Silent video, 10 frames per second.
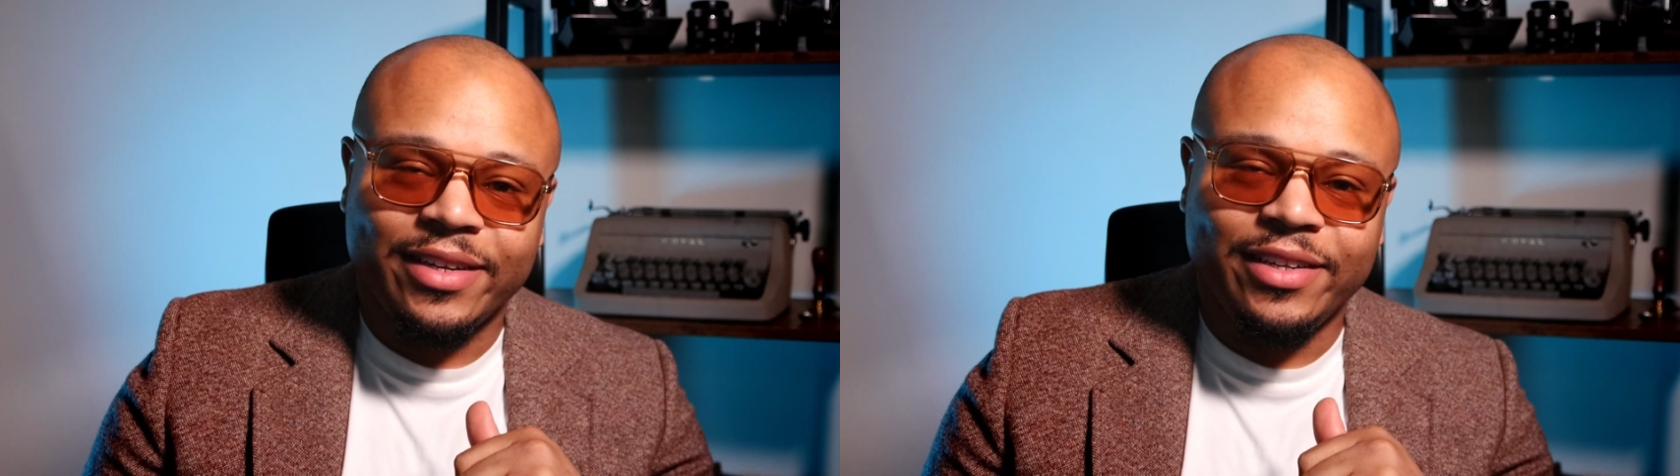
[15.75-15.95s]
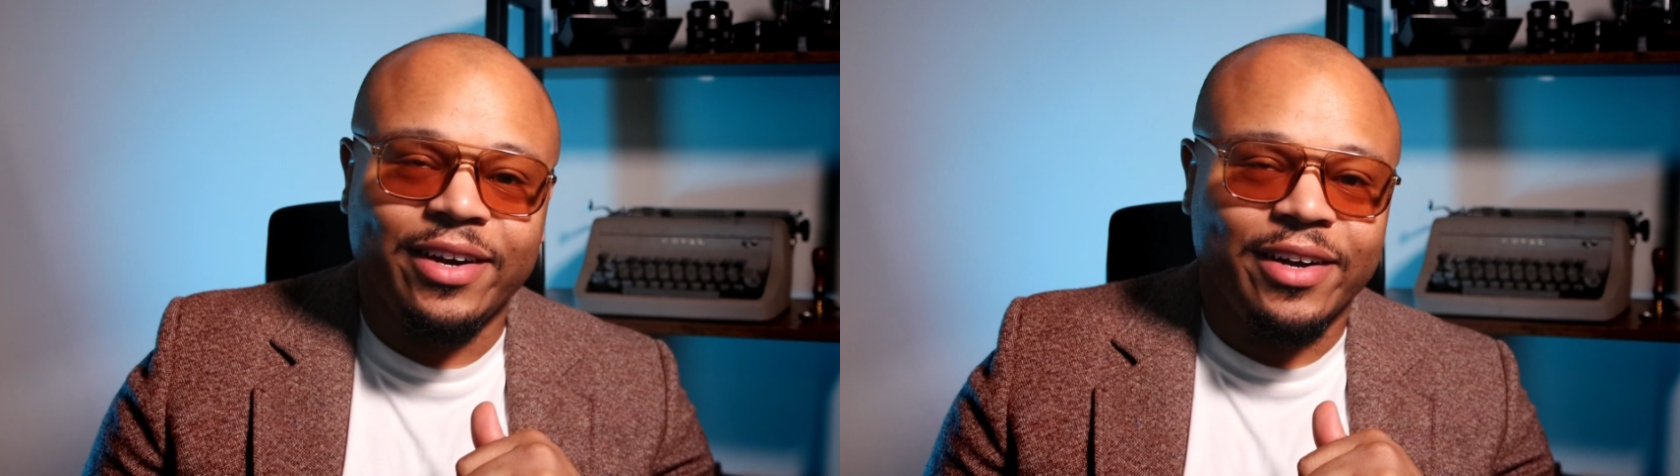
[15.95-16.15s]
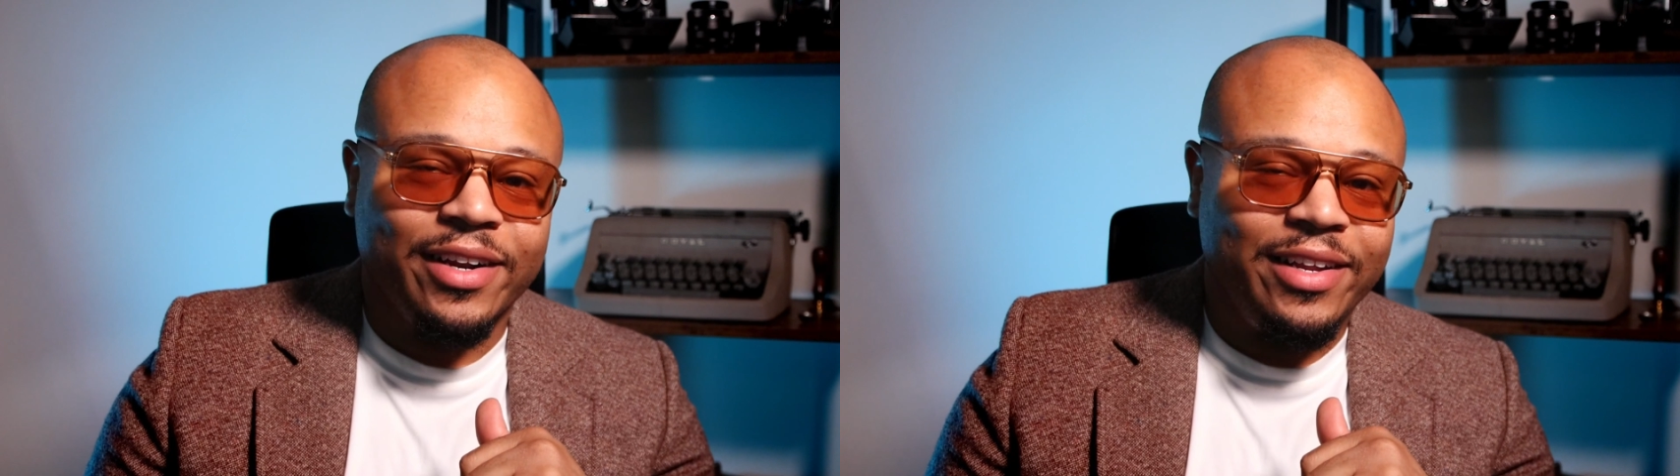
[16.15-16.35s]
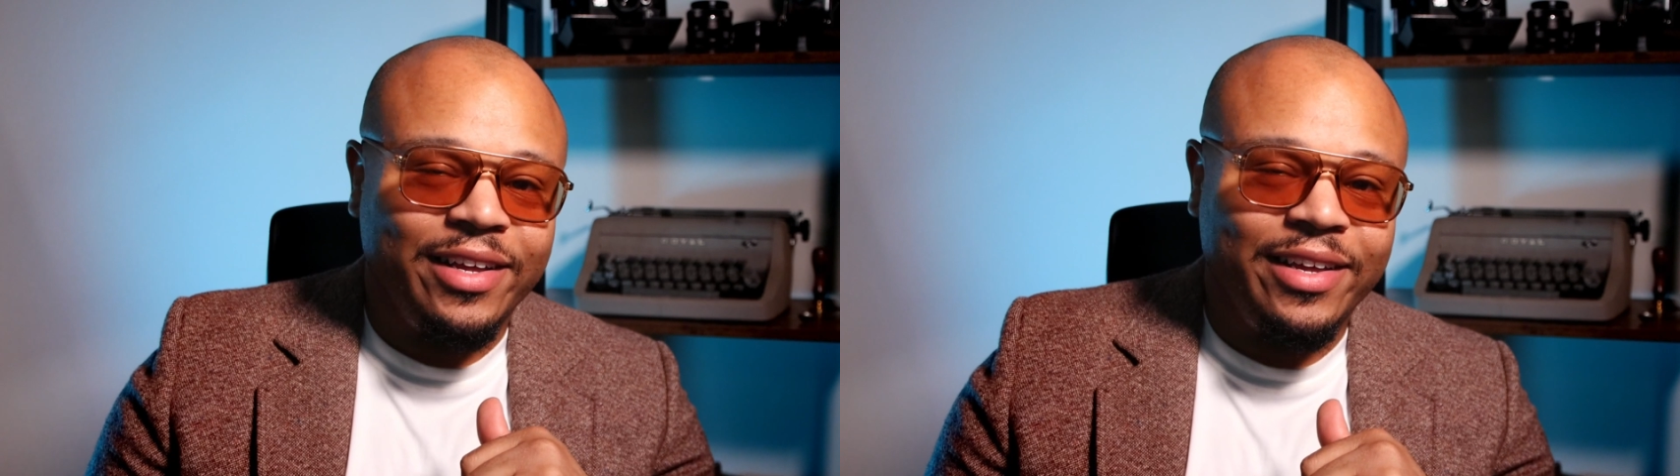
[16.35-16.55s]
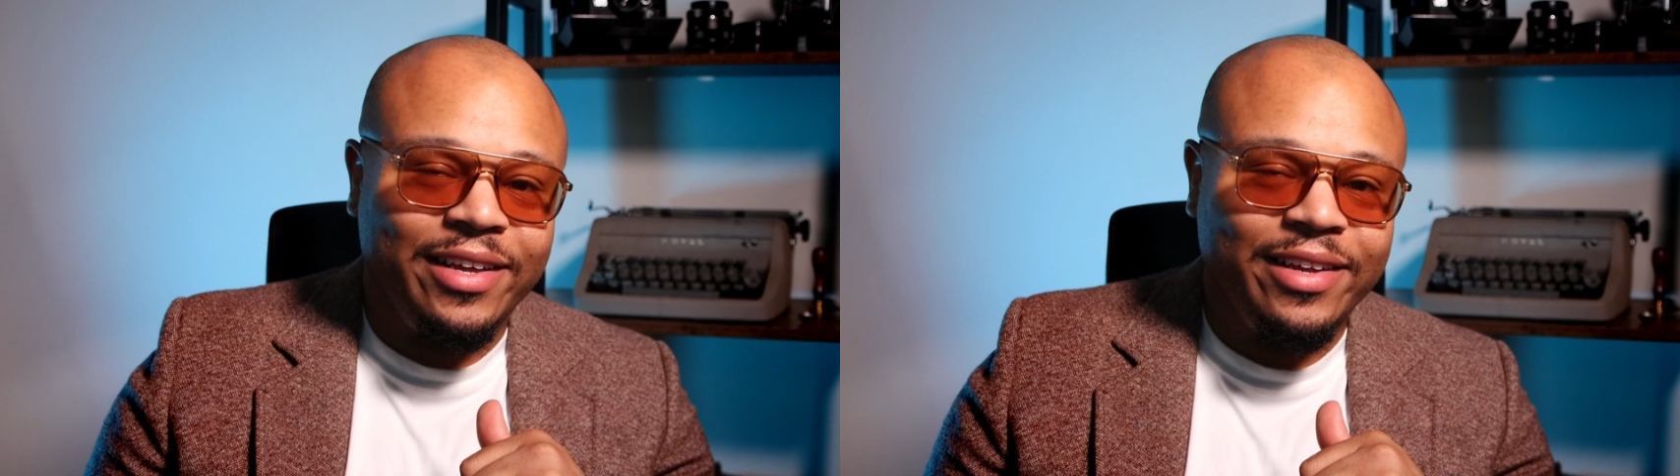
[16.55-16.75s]
You're gonna
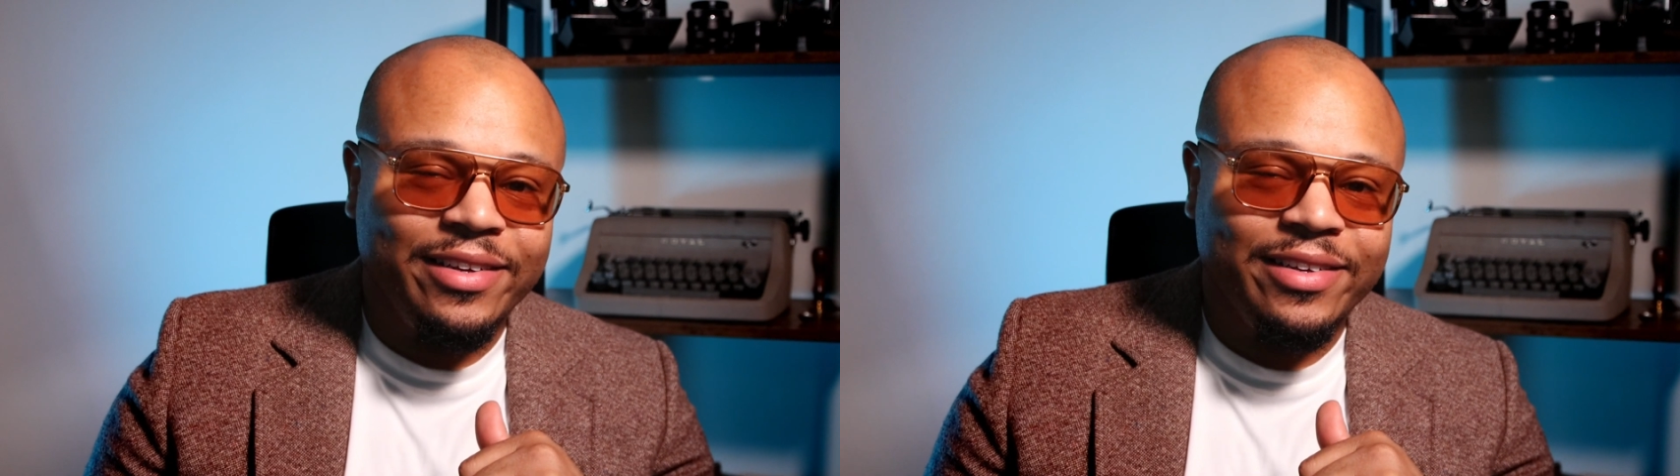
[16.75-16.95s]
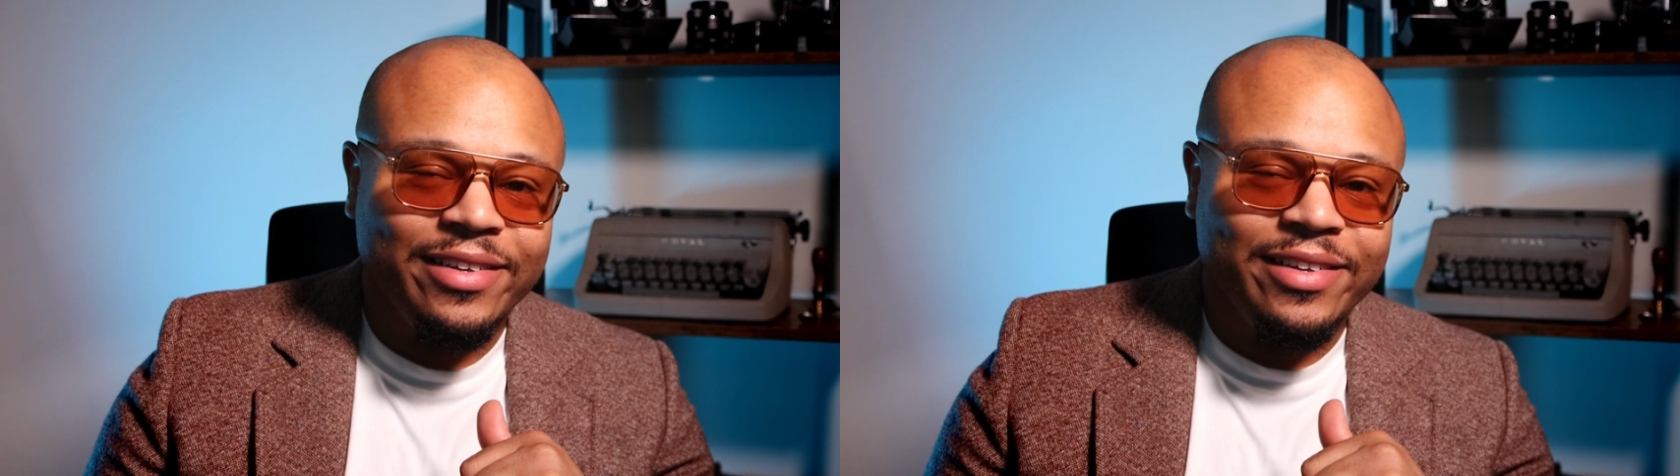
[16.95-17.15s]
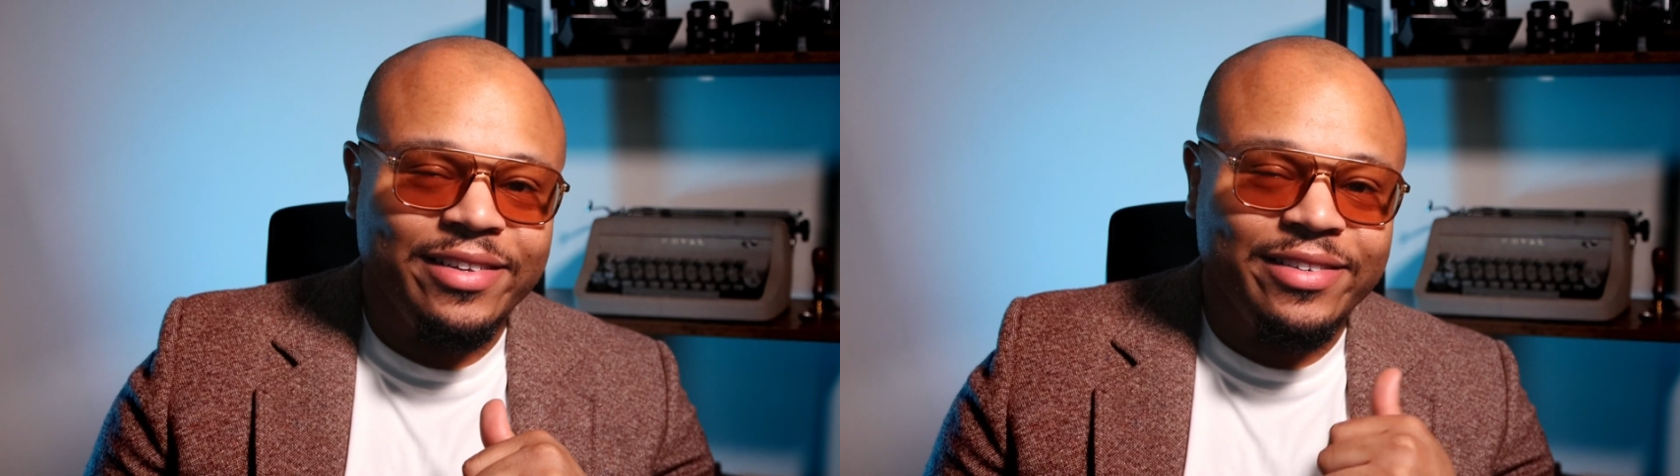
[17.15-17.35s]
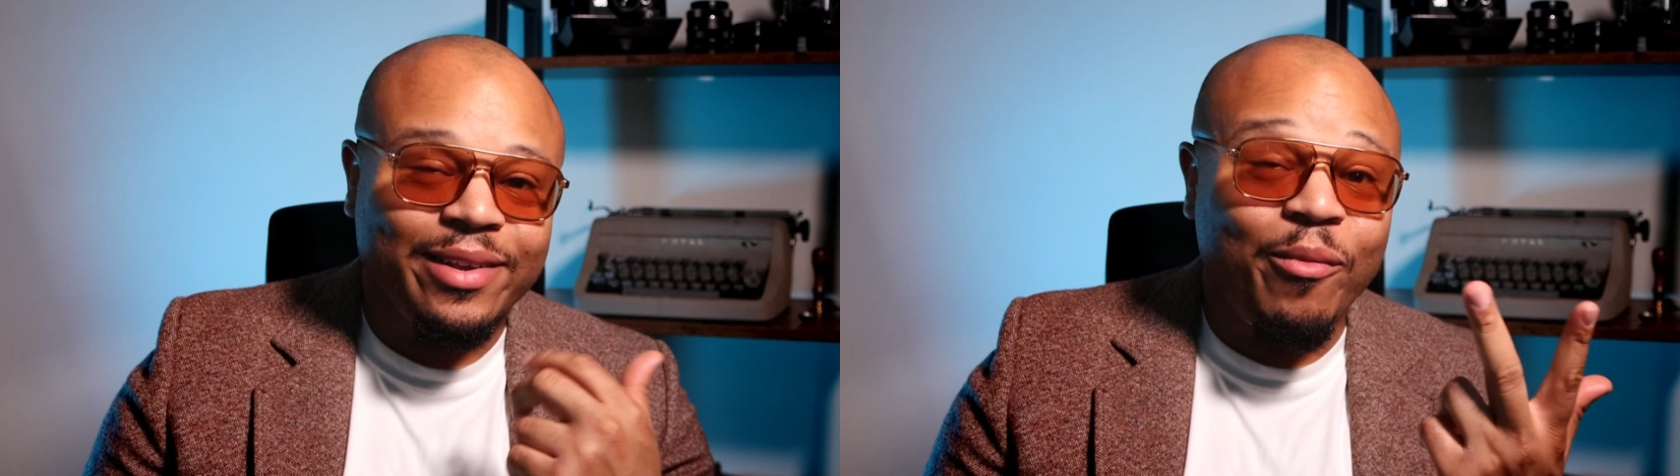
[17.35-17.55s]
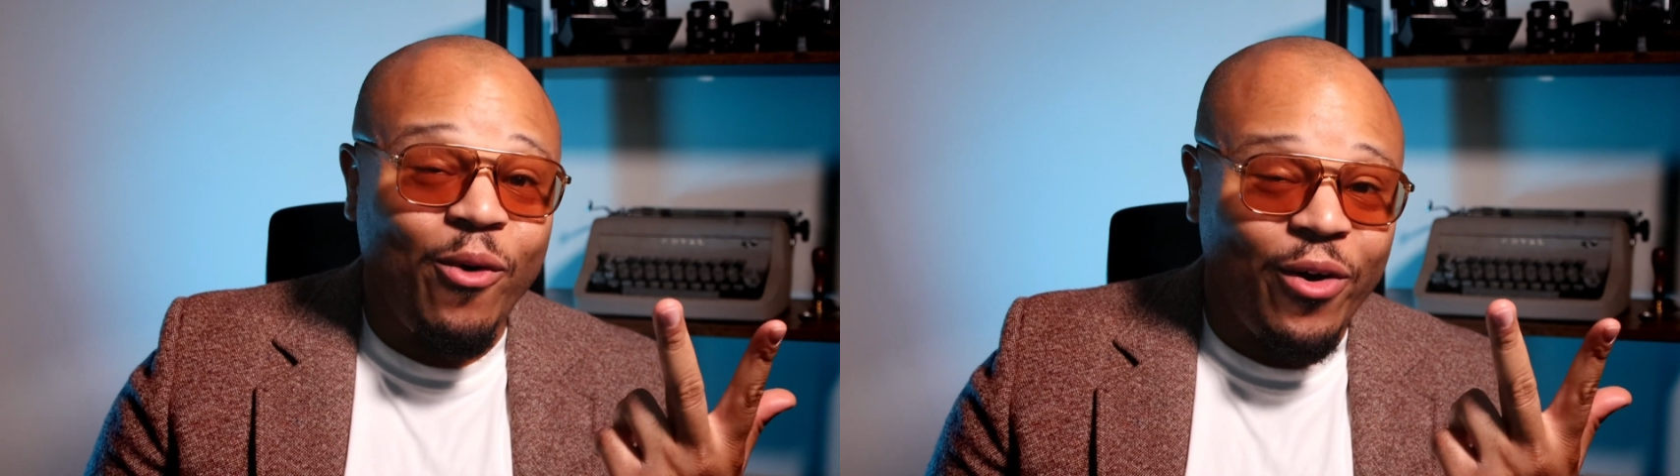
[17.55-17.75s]
need
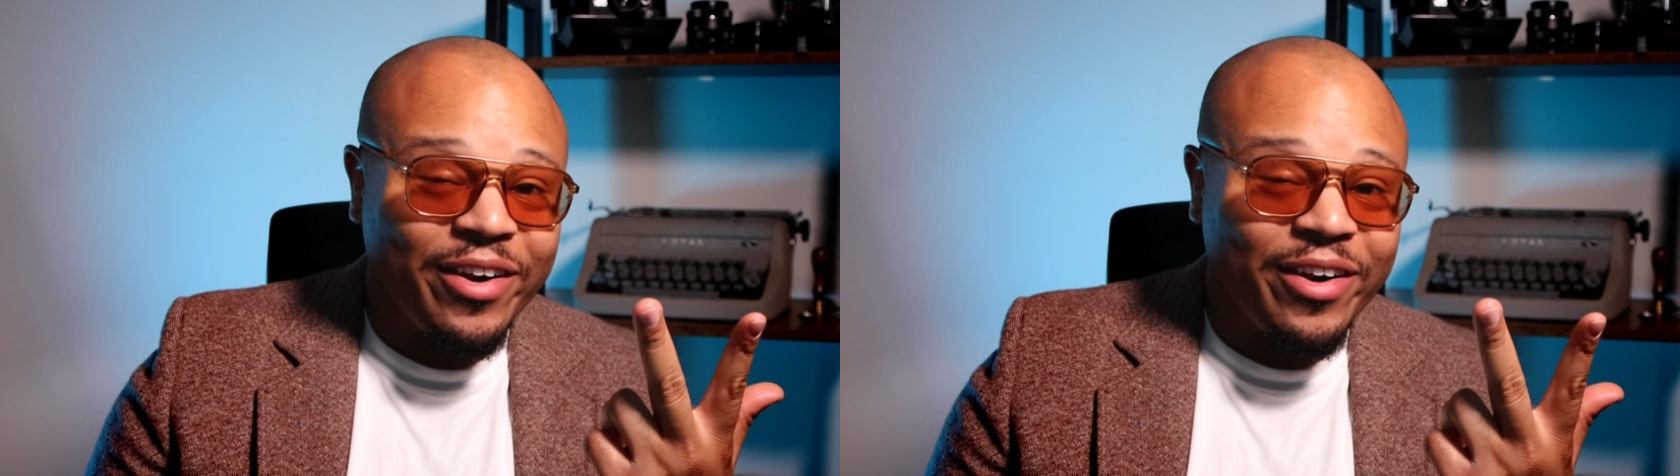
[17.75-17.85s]
some